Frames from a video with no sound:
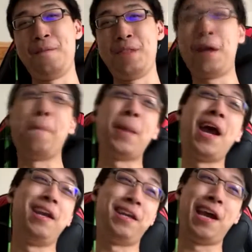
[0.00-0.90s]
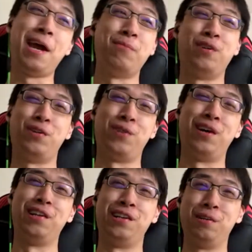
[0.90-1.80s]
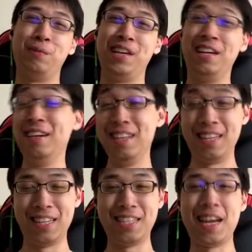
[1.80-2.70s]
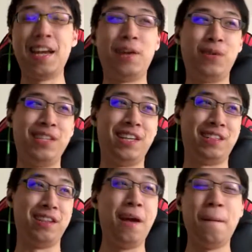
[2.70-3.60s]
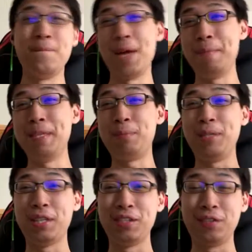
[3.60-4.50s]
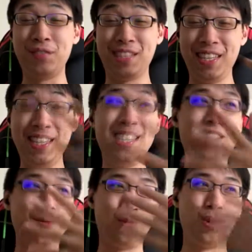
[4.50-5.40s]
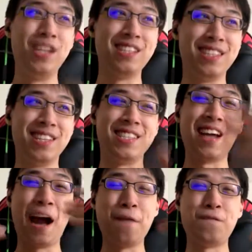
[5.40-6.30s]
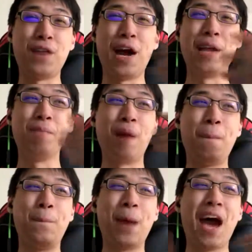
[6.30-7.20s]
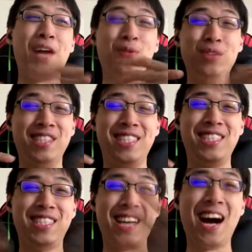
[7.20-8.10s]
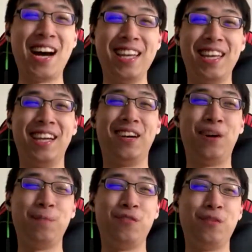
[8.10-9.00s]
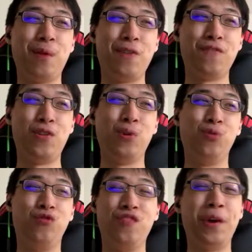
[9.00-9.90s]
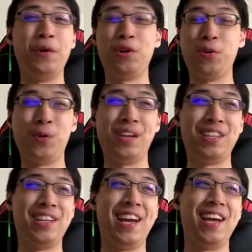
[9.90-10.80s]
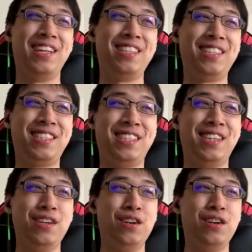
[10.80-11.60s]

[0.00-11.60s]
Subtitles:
You can pan the camera around a little bit. Is that not ridiculous? Maybe it's because of these reasons that I find my battery dying on my phone very quickly, and it's